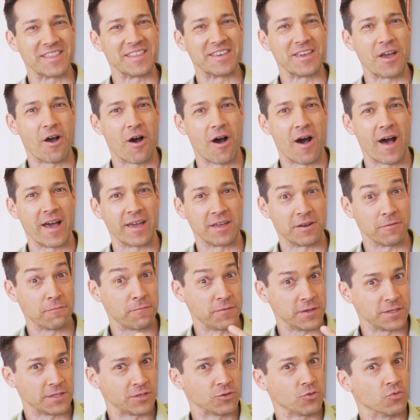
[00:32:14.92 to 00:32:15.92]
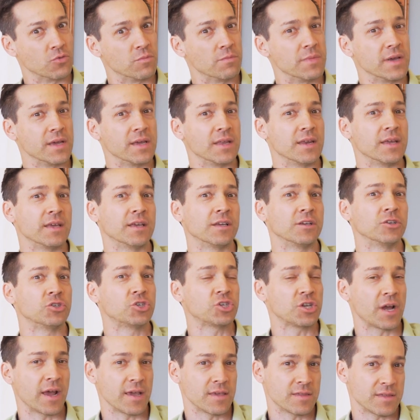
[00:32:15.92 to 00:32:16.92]
in the eye at a physical meeting,
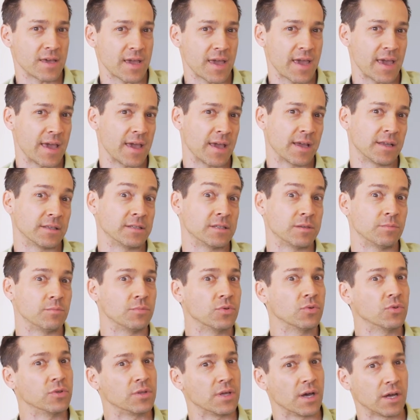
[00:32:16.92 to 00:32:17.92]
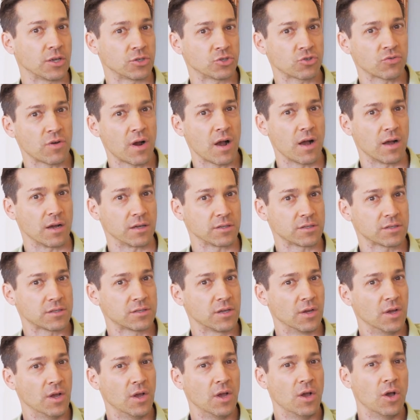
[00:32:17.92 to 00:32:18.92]
shake the hands and build that
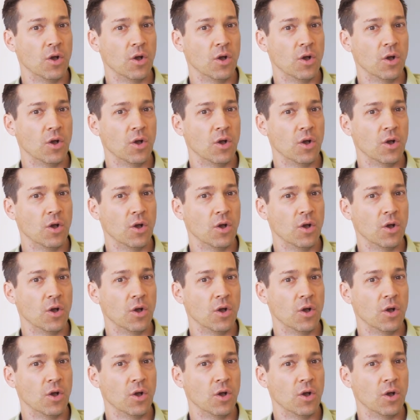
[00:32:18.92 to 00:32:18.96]
trust,